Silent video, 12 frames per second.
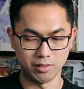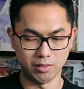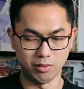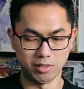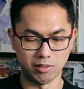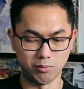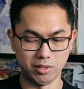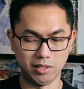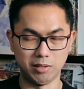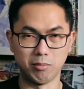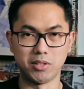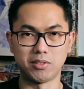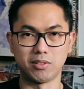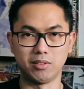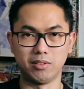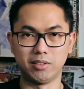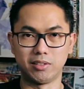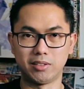with the Monster
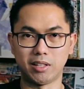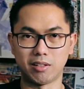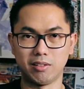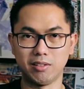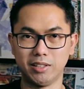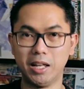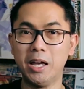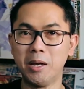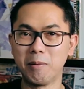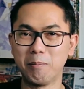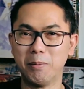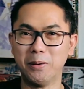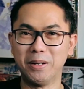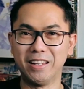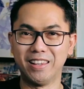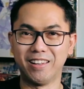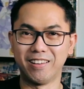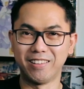Hunter sticker that I put
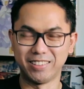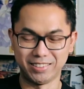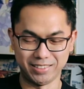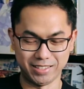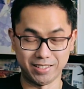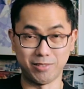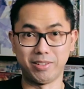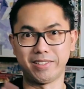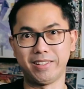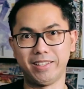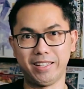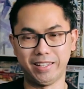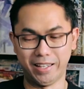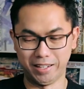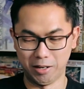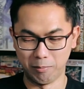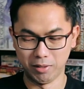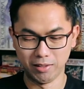in there. That's how much I like that
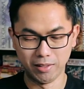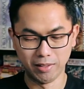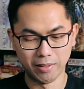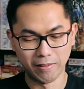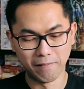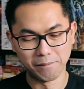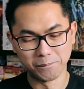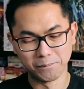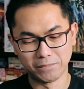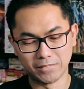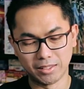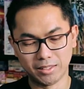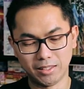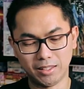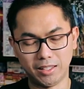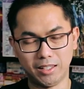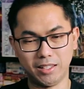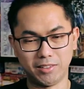game.
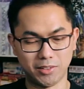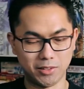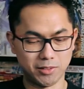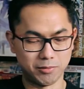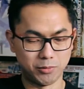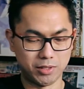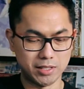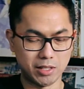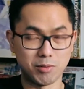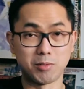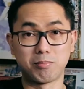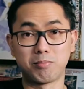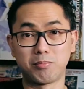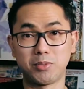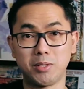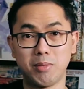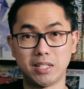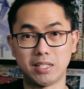And so, with this I was
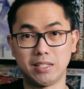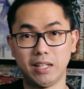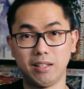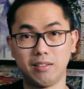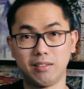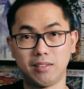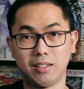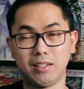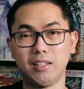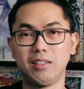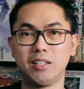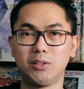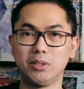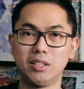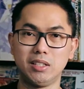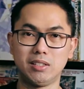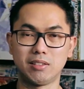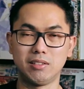pretty much set. And then they
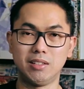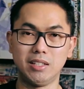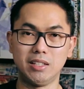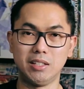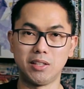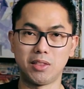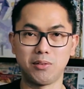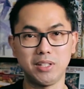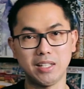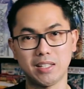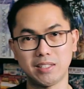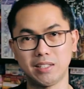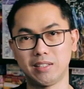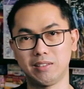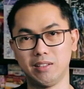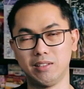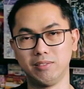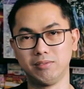released the 3DS
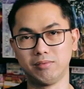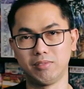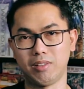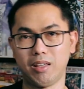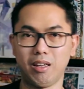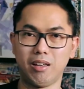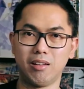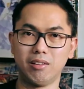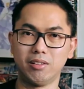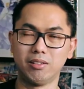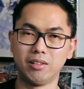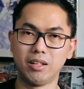XL, and